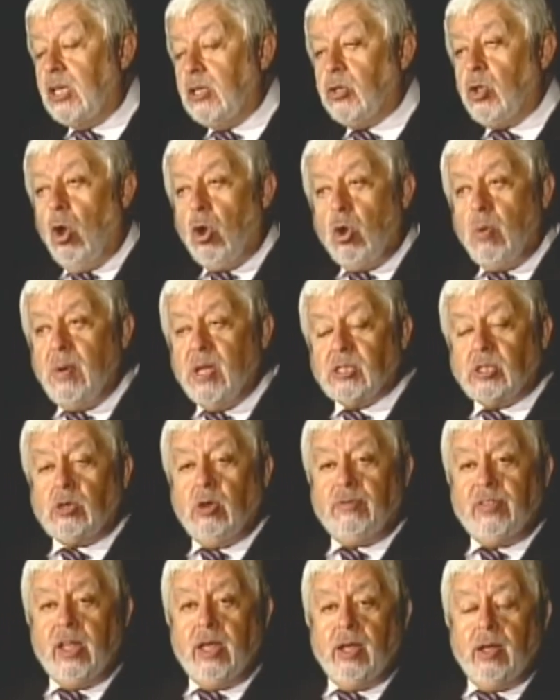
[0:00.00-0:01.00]
documents
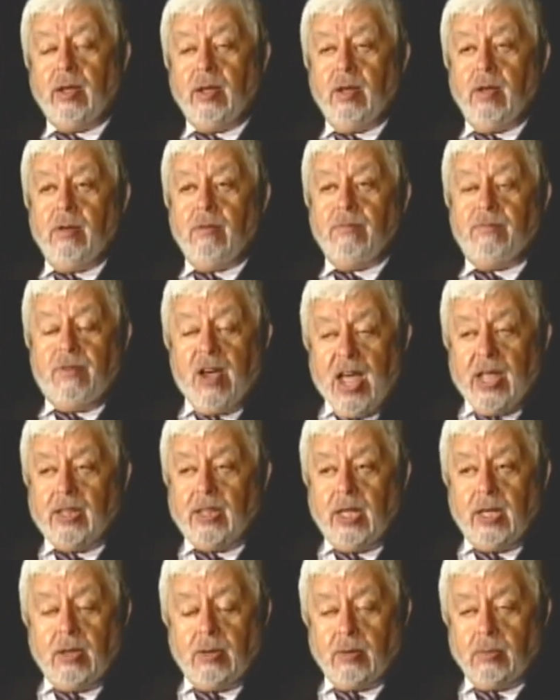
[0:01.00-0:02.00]
of the
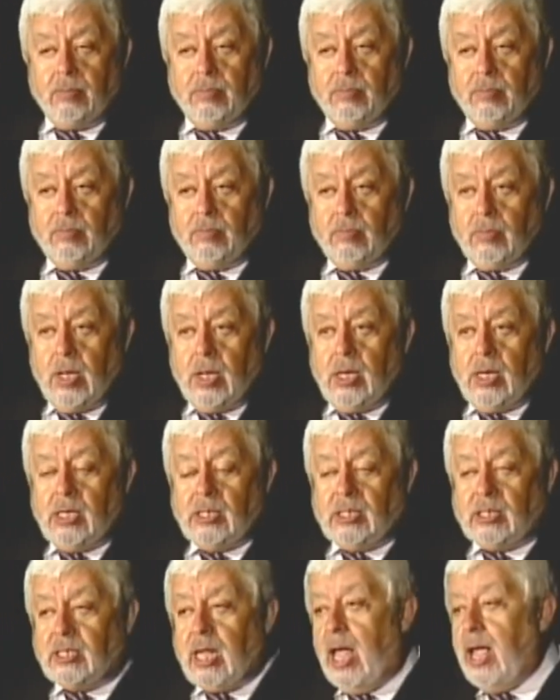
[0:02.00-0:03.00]
finding,
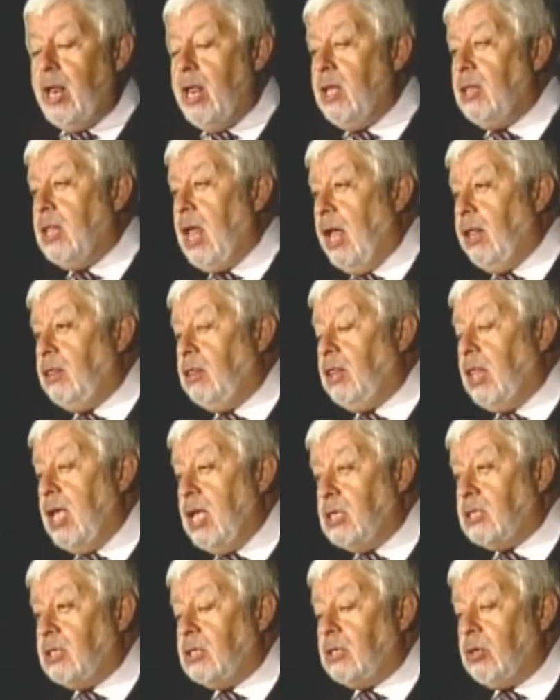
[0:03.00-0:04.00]
stating that
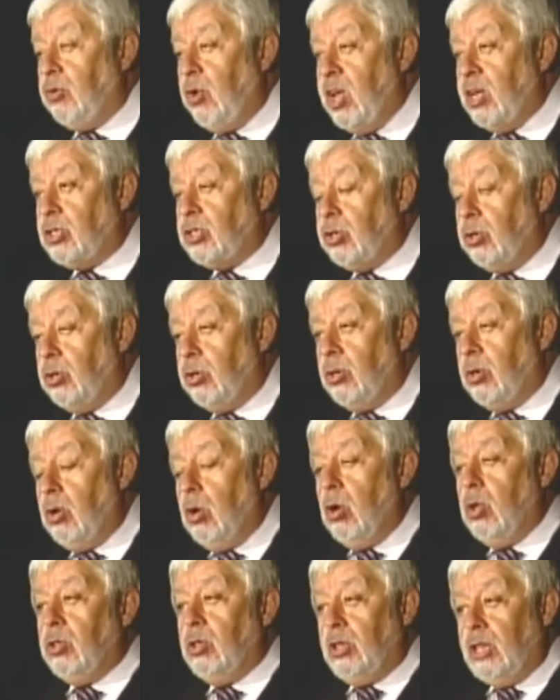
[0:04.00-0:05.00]
this creature,
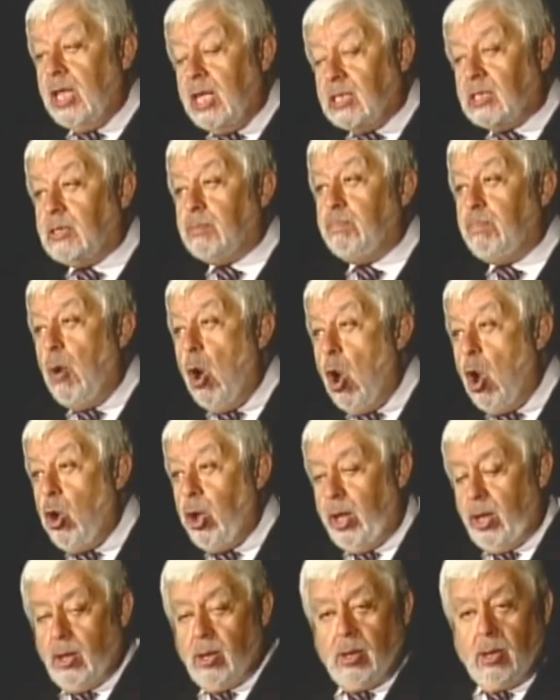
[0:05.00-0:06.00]
this
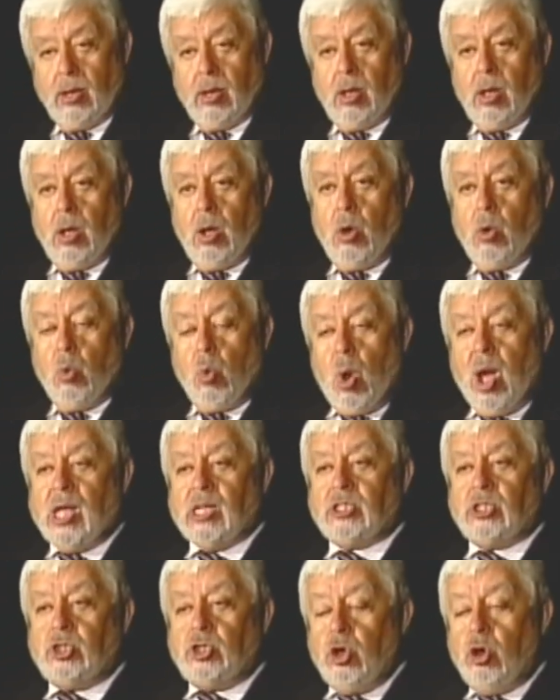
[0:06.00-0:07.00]
boy,
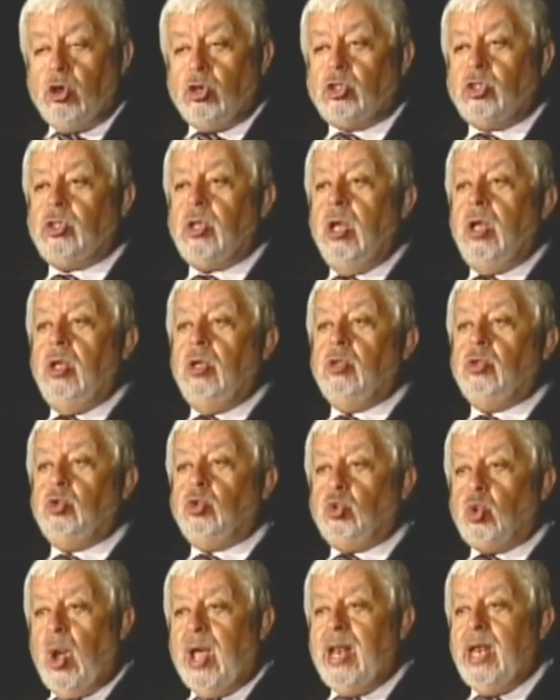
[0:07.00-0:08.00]
was just
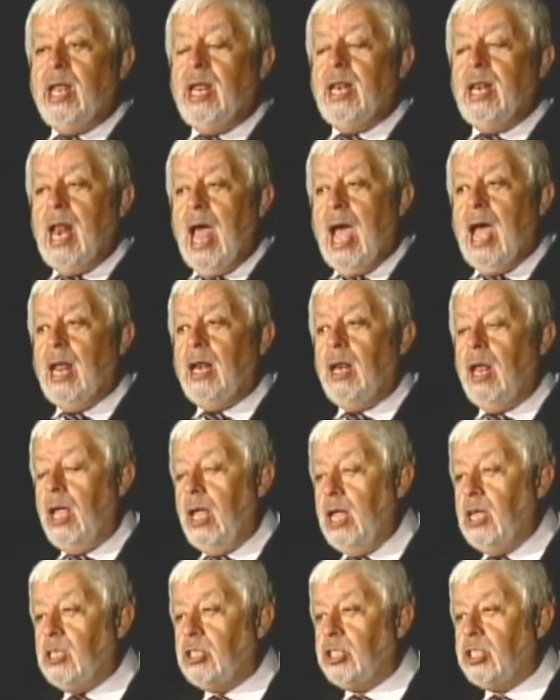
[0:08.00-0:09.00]
29
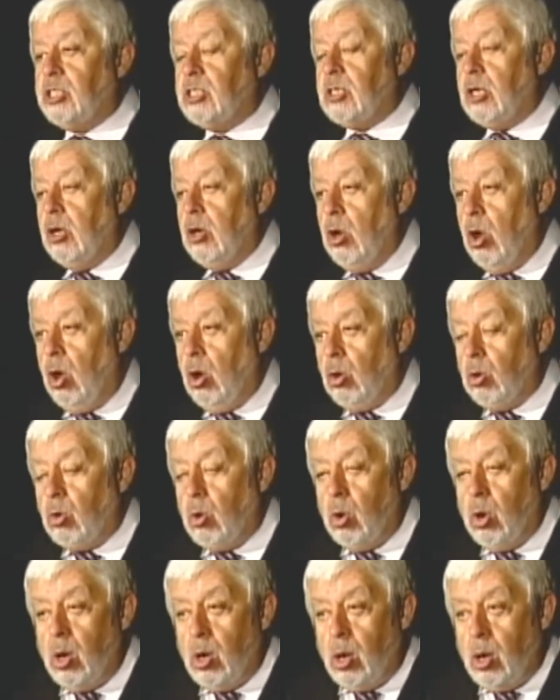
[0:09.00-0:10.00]
inches long.
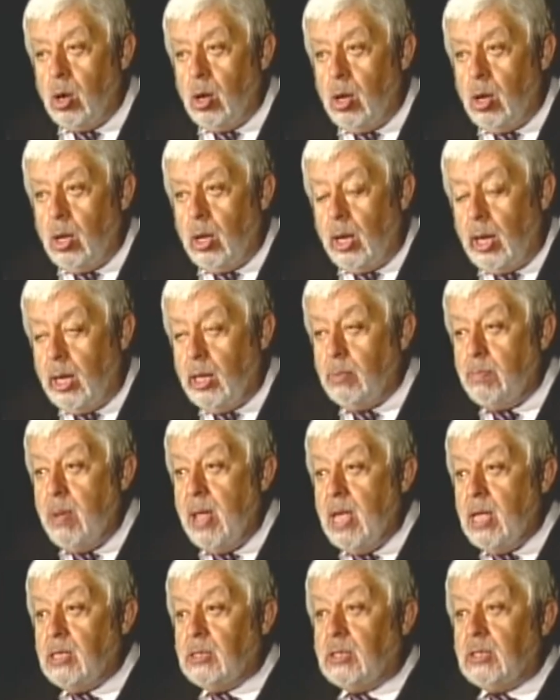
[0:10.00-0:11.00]
It
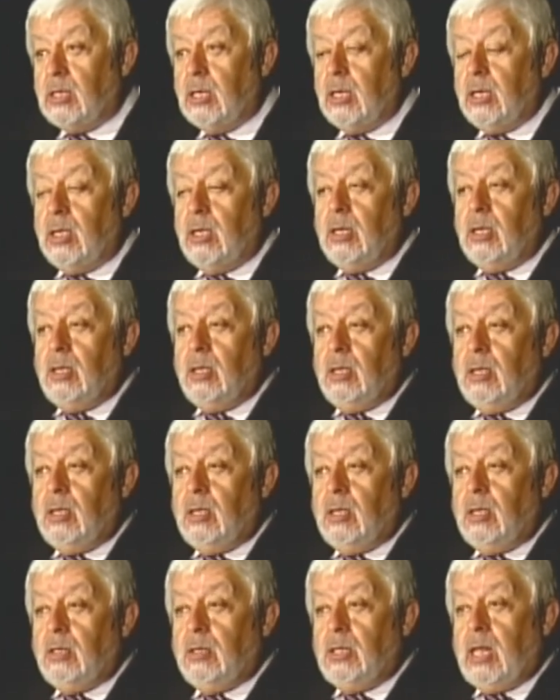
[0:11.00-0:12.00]
means
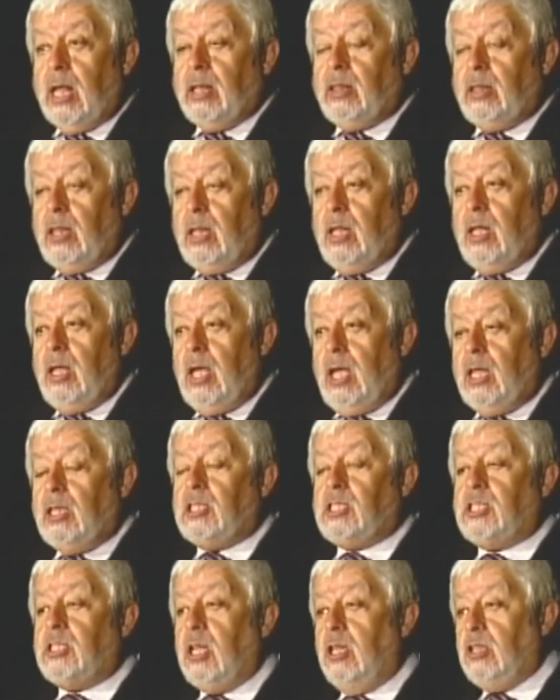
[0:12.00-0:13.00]
that
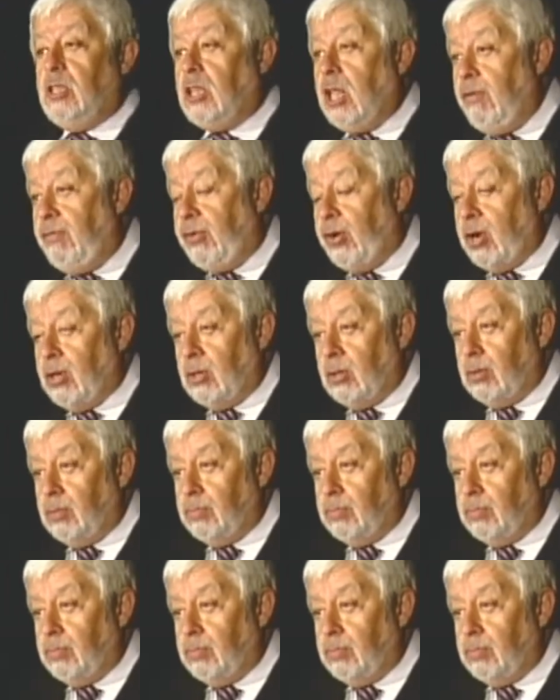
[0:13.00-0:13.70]
it's different.